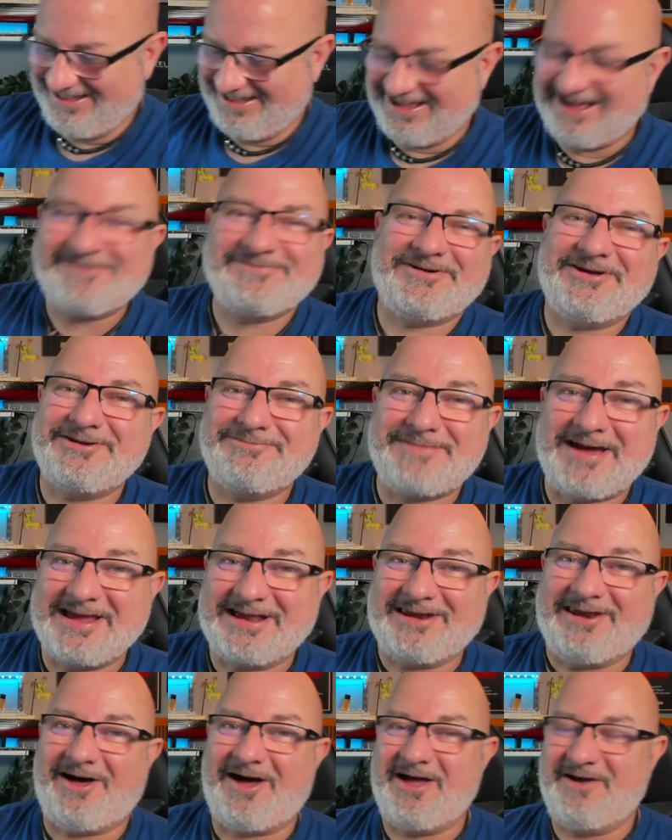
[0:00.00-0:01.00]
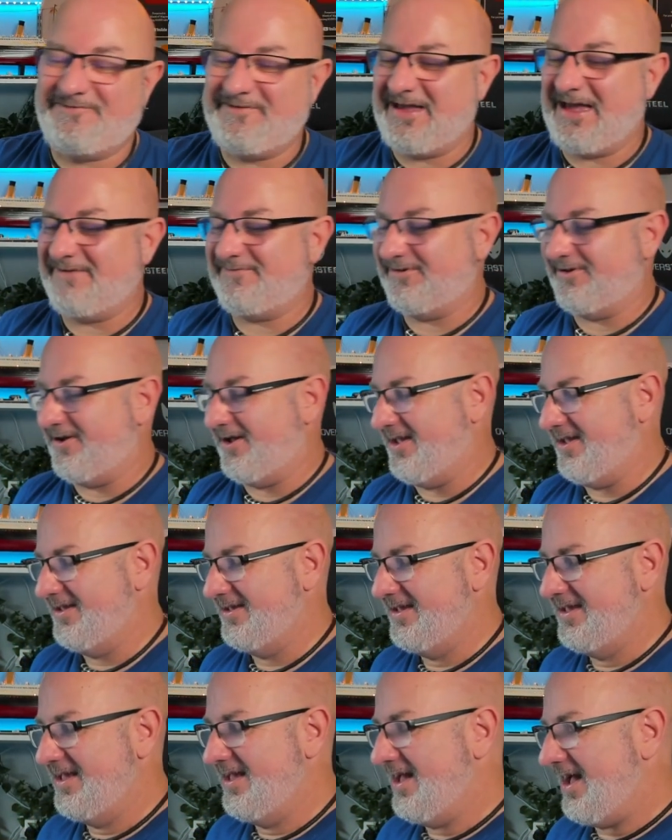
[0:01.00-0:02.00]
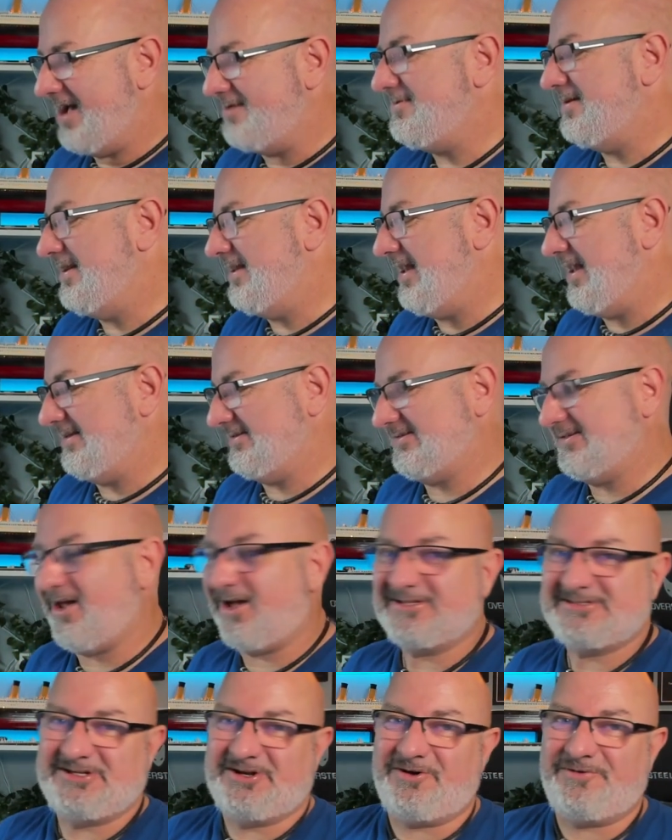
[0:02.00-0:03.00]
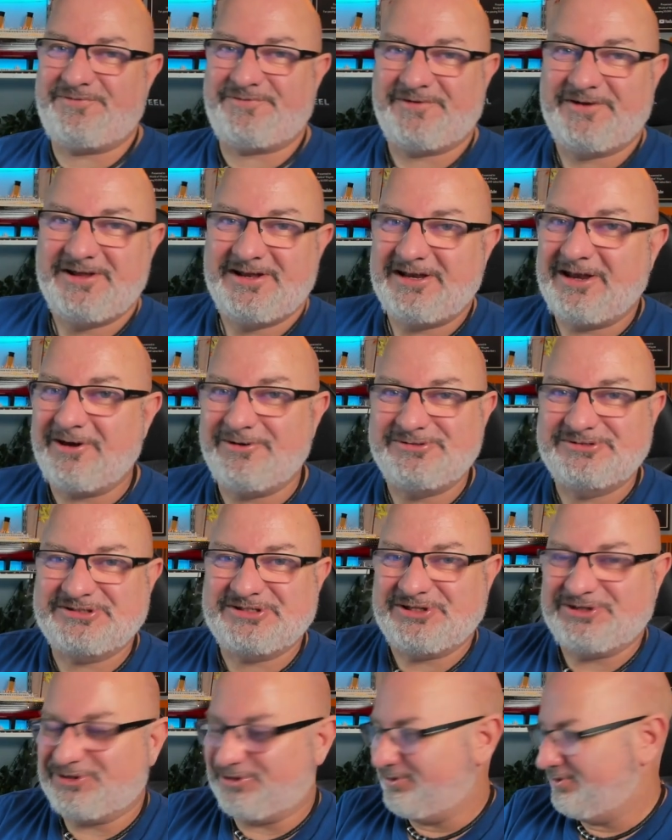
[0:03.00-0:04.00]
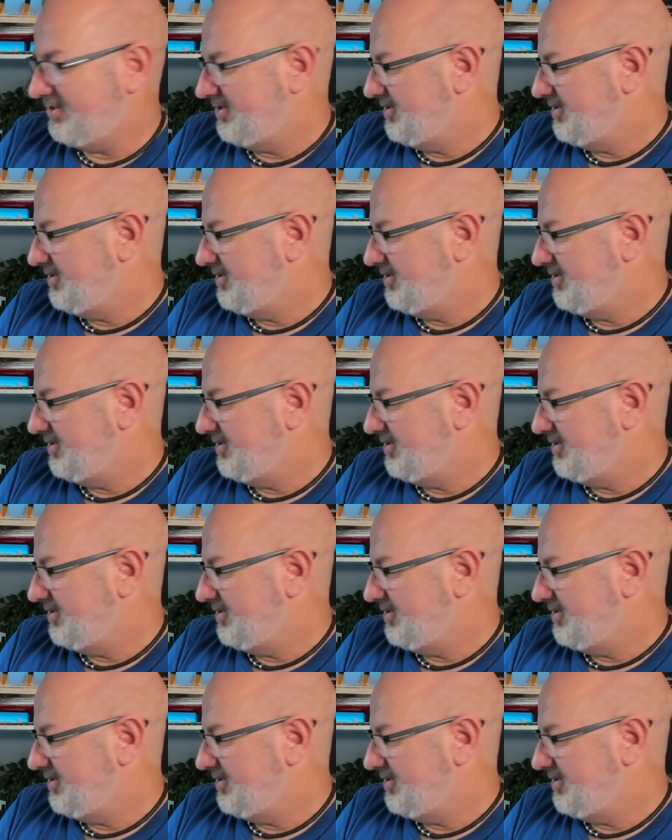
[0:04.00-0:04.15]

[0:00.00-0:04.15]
I've got to make light of it, haven't I? I mean, it started off loads to do,